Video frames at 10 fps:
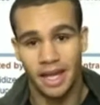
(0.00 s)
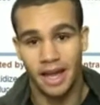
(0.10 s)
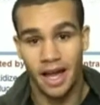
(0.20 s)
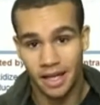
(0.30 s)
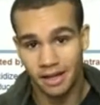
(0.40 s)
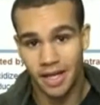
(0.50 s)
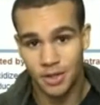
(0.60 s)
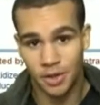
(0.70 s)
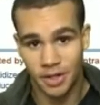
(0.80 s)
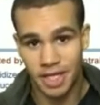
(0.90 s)
a high
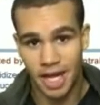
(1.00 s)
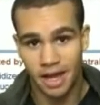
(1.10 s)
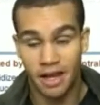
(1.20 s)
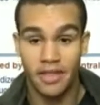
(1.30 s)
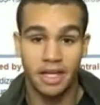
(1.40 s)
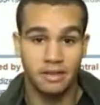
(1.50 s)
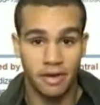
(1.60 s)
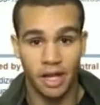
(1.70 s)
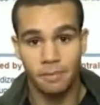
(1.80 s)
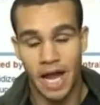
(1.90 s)
cholesterol diet, and they
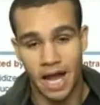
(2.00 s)
developed